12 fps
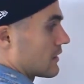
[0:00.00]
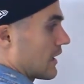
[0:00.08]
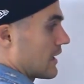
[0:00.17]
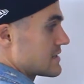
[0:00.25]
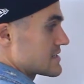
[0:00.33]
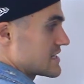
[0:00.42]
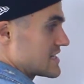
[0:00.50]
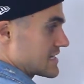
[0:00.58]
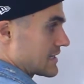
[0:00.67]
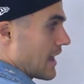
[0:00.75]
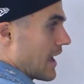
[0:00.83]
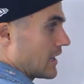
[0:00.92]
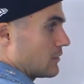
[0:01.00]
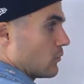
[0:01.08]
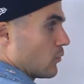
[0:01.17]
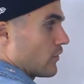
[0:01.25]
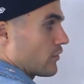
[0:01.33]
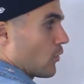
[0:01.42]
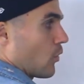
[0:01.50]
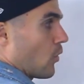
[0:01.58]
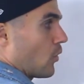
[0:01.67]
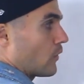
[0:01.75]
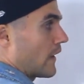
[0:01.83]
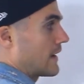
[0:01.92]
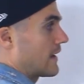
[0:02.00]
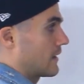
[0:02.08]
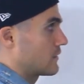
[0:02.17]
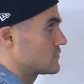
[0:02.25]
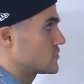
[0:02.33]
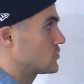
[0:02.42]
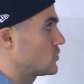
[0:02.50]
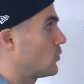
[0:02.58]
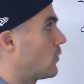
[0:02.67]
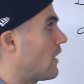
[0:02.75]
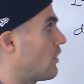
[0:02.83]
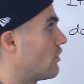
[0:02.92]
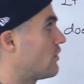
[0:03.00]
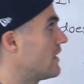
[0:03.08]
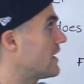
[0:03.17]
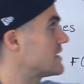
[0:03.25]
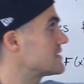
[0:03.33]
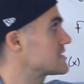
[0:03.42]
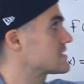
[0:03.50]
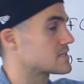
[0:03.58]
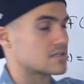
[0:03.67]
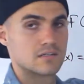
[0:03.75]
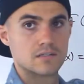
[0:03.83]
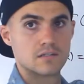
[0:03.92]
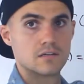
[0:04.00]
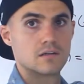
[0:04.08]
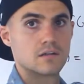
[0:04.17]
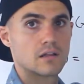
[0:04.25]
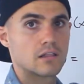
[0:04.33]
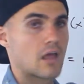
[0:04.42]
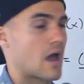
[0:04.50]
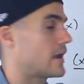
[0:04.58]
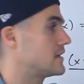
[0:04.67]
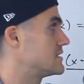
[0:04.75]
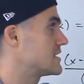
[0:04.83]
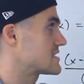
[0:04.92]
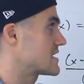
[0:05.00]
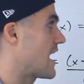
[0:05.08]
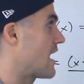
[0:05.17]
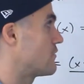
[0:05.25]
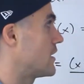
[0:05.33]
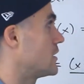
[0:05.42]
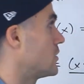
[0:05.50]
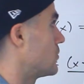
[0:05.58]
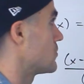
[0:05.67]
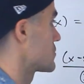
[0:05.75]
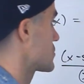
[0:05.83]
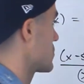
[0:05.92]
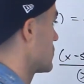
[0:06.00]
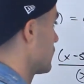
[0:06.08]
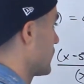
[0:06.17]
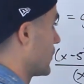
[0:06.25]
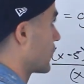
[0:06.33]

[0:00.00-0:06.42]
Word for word: is this line with a hole at negative 2, while this line doesn't have any holes. So if we